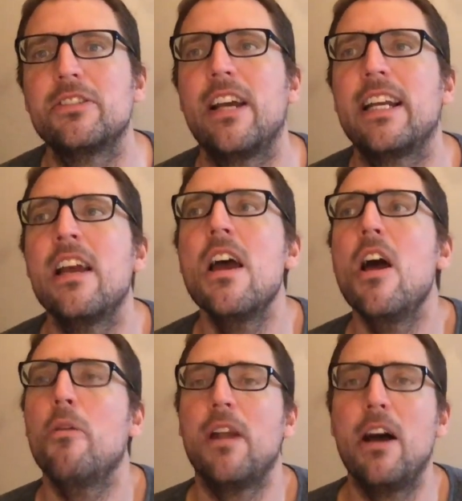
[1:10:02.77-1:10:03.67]
like,
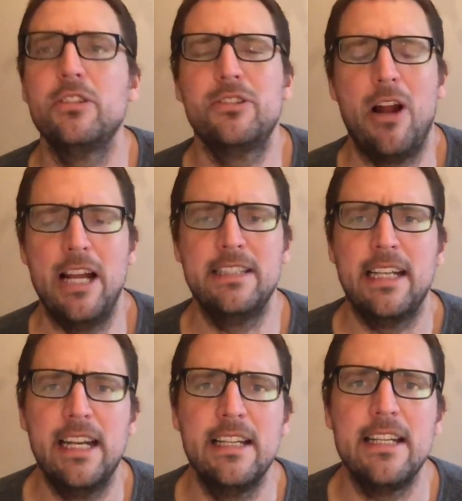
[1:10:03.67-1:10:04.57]
when I was trying to
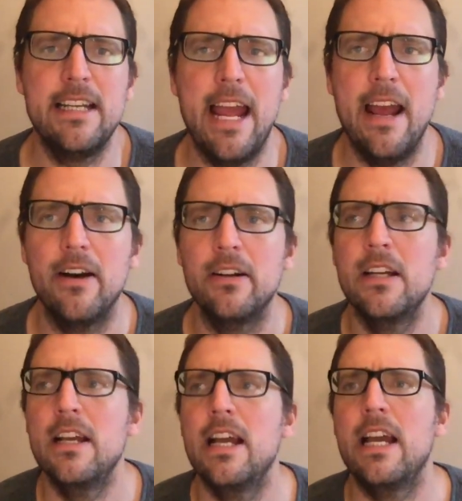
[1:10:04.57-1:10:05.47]
get into Yale,
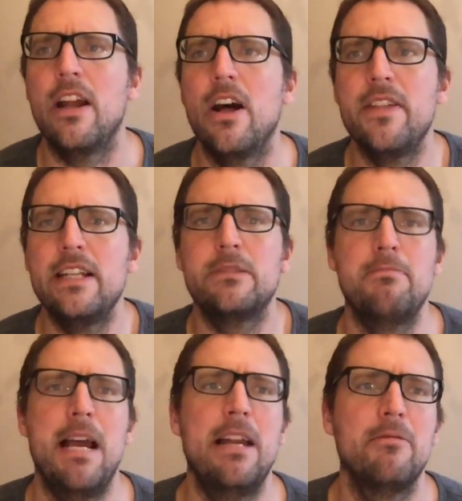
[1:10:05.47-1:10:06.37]
and all these
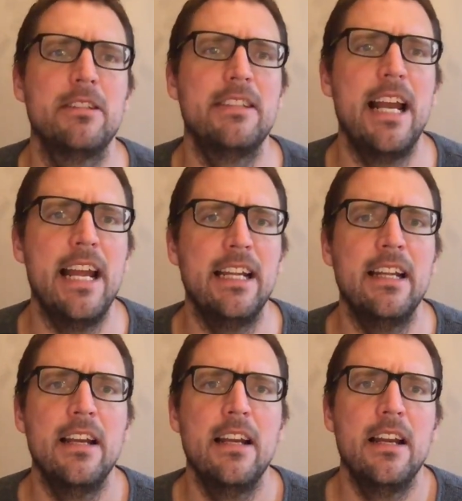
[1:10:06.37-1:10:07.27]
men were saying,
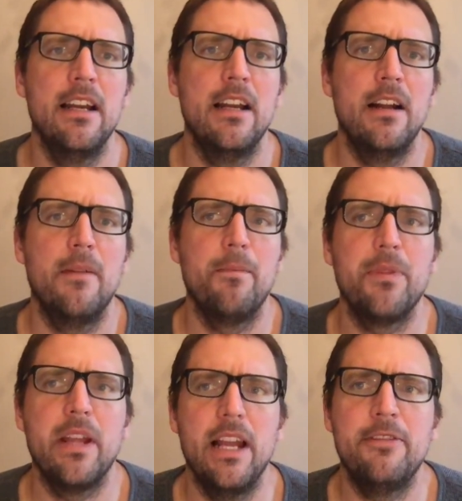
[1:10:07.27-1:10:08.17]

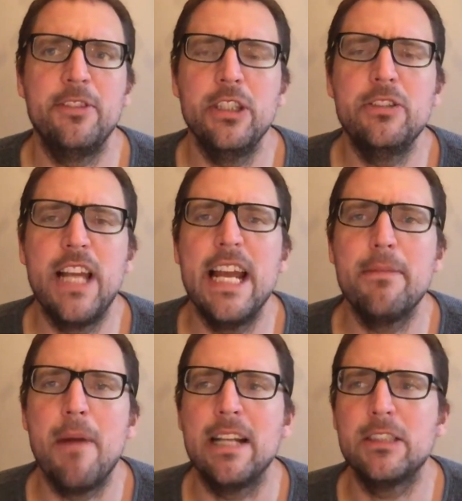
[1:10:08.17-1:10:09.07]
if you take
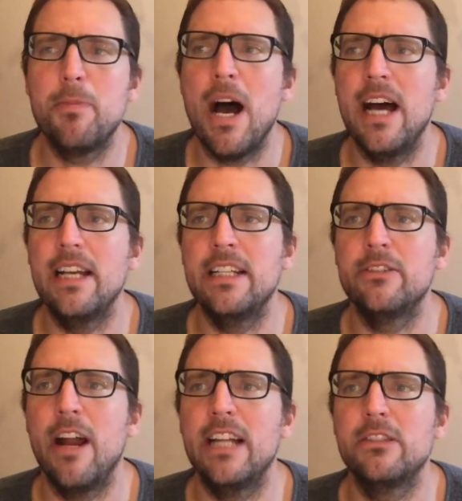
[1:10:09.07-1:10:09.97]
my spot in
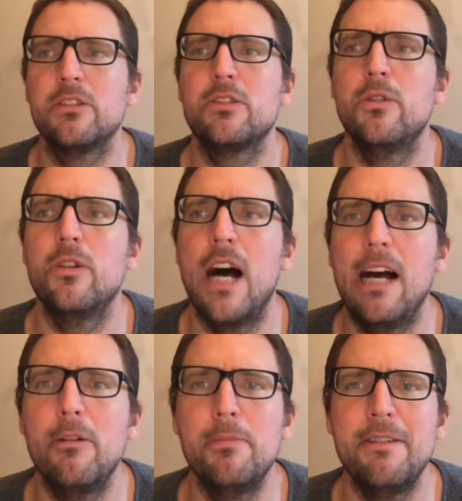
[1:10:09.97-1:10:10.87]
graduate school, I
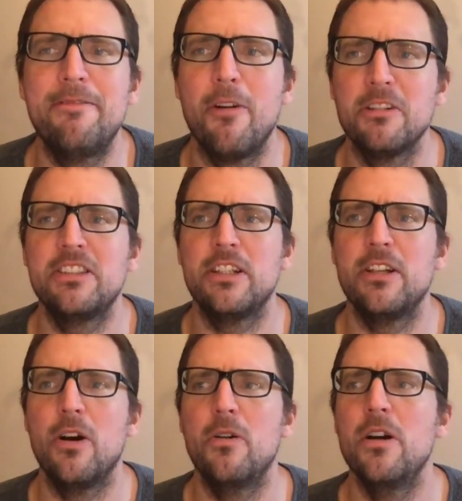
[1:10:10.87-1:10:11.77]
will be forced to
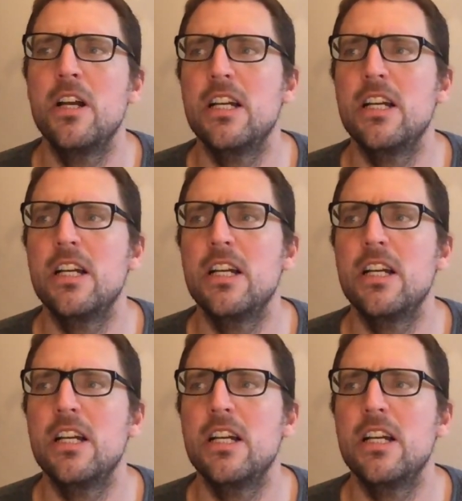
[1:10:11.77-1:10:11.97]
go